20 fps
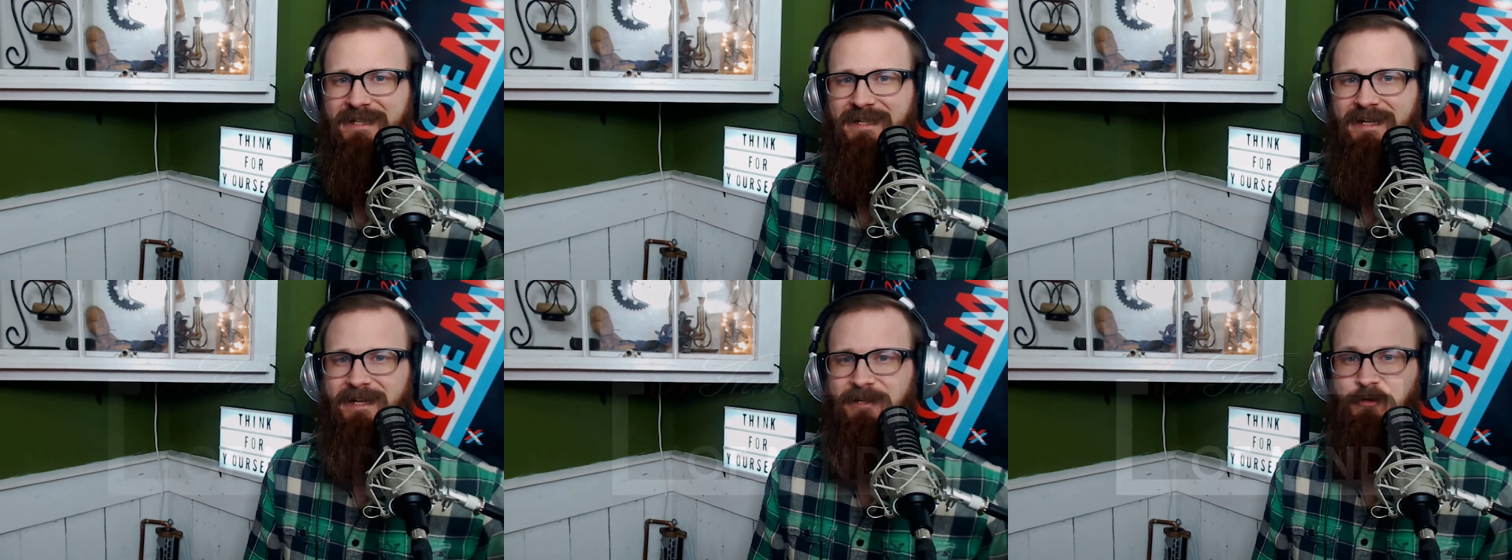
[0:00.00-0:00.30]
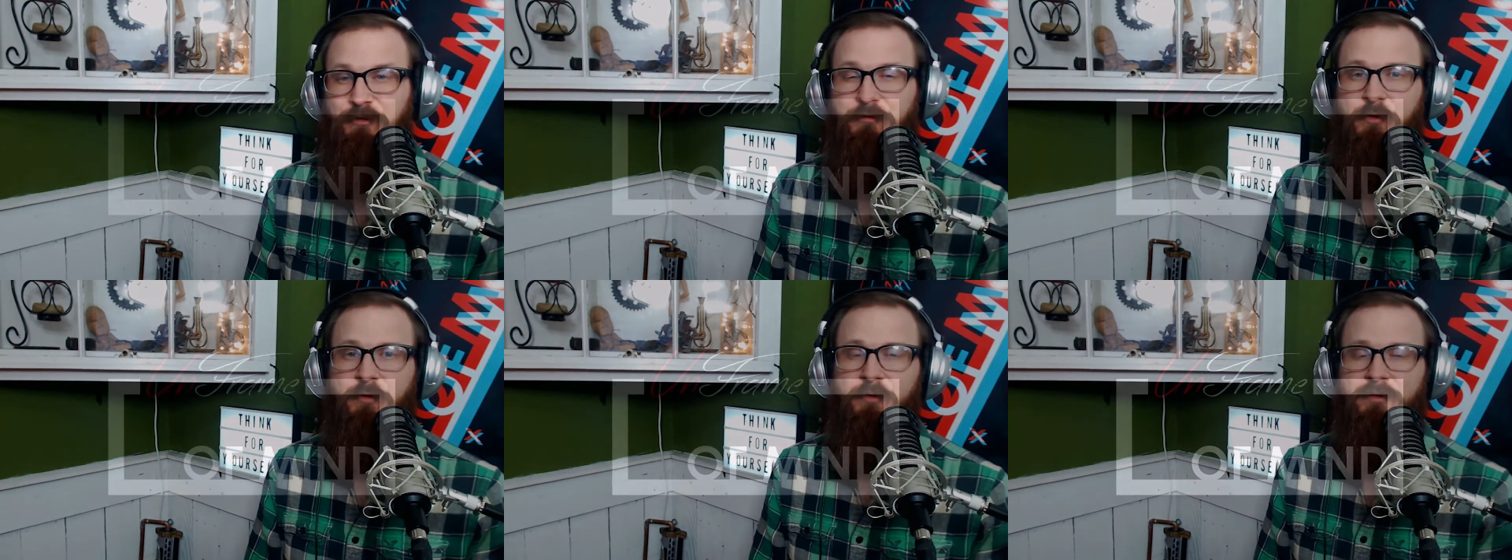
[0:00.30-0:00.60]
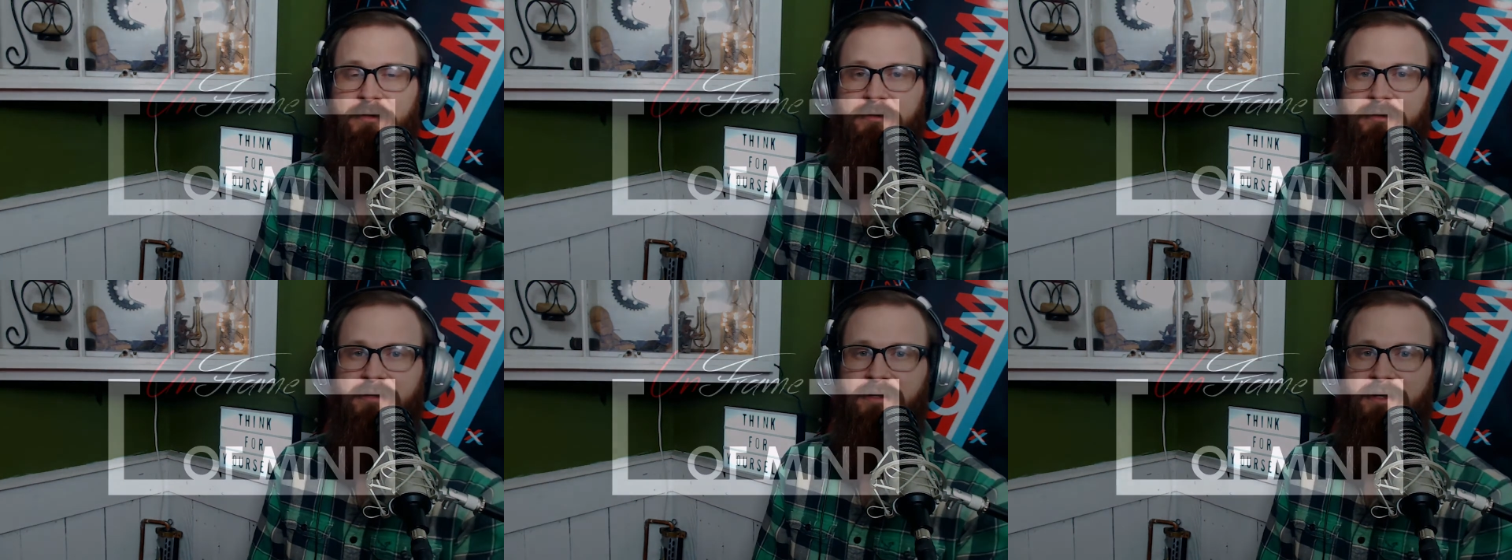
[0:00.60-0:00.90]
I look forward
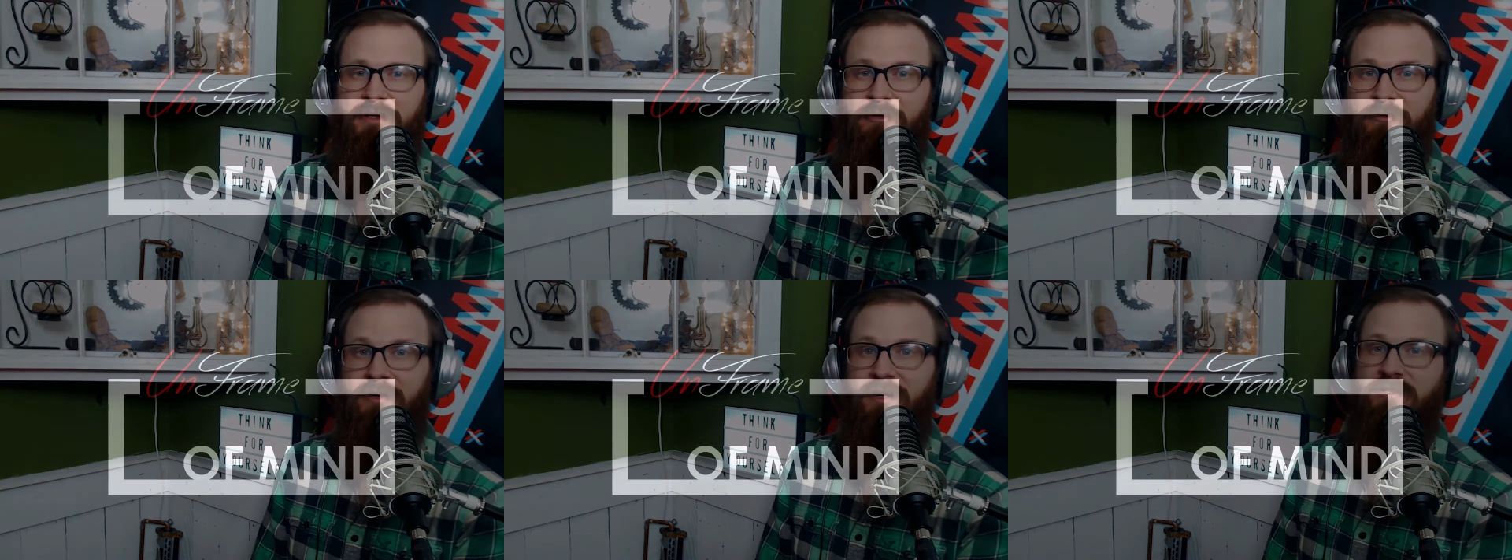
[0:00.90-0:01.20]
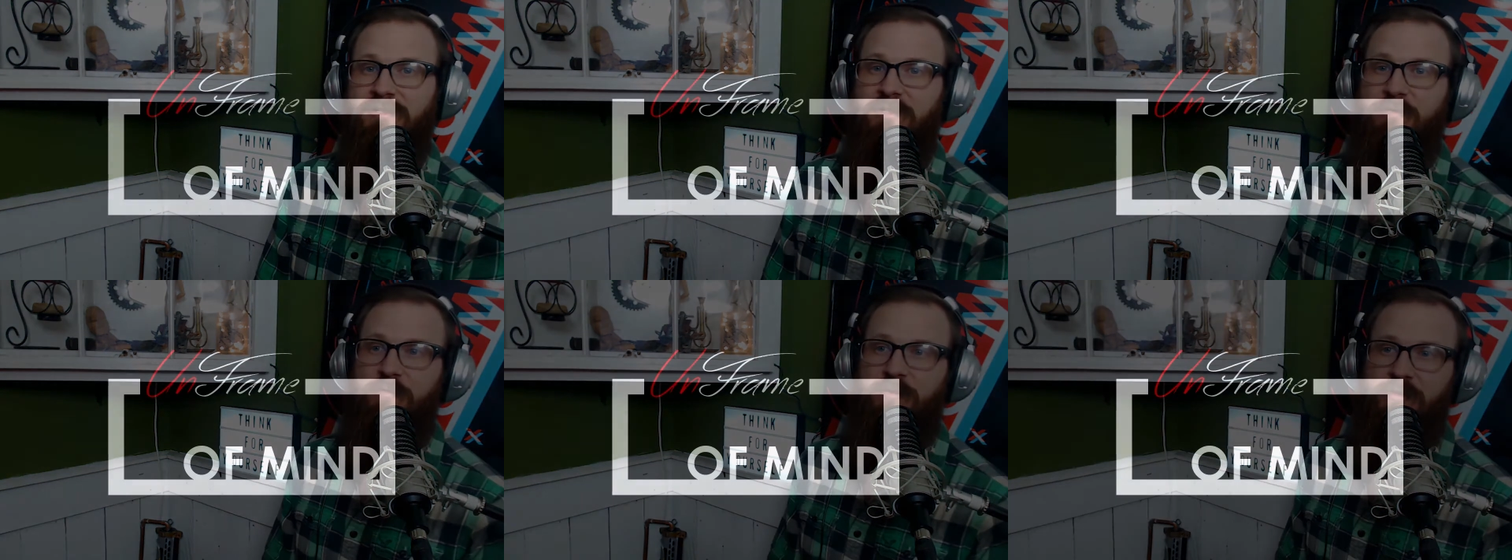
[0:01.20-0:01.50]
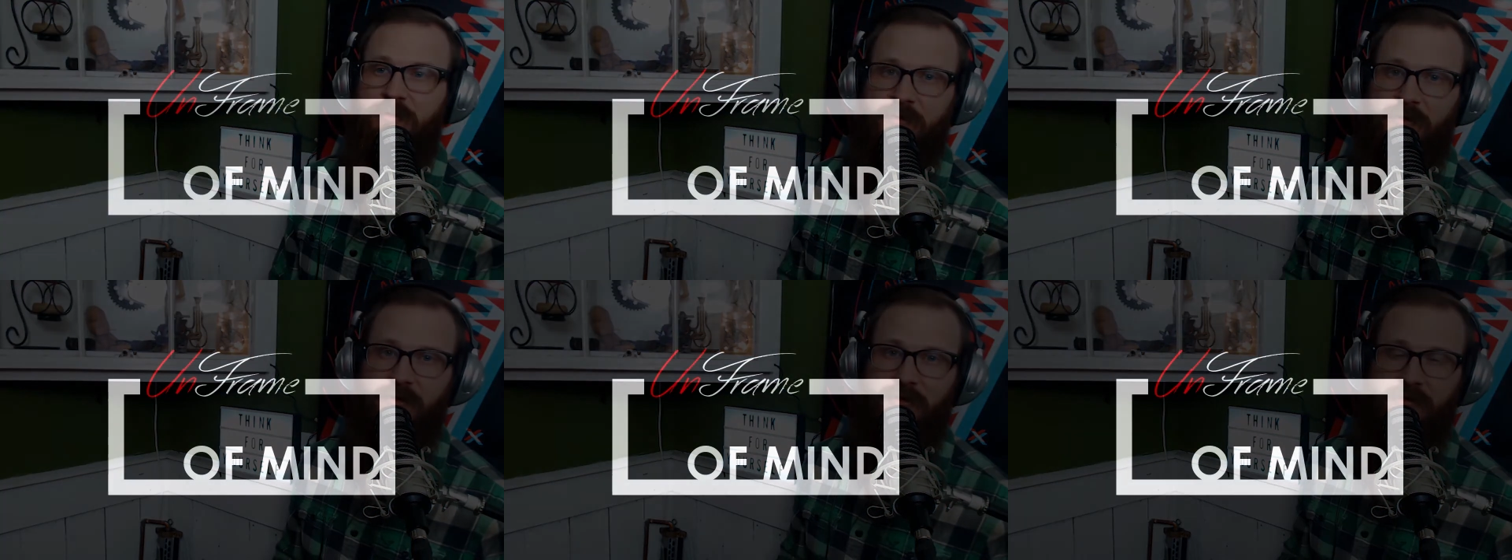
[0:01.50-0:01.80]
to interacting with
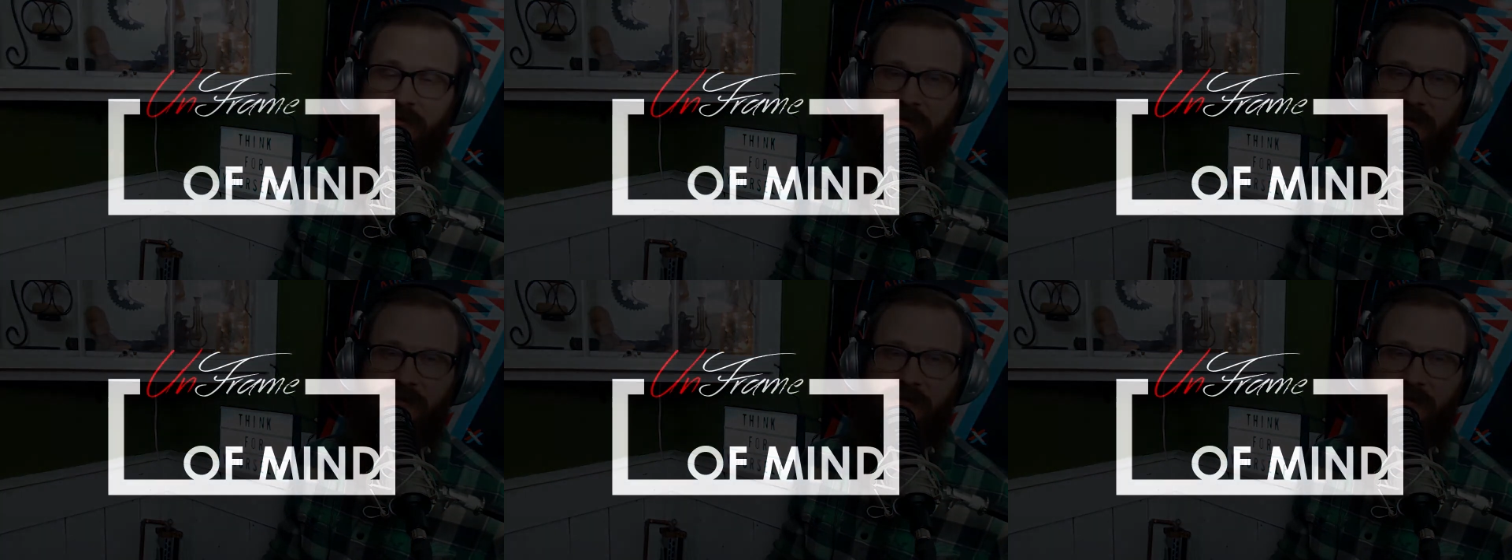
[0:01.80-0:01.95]
you all in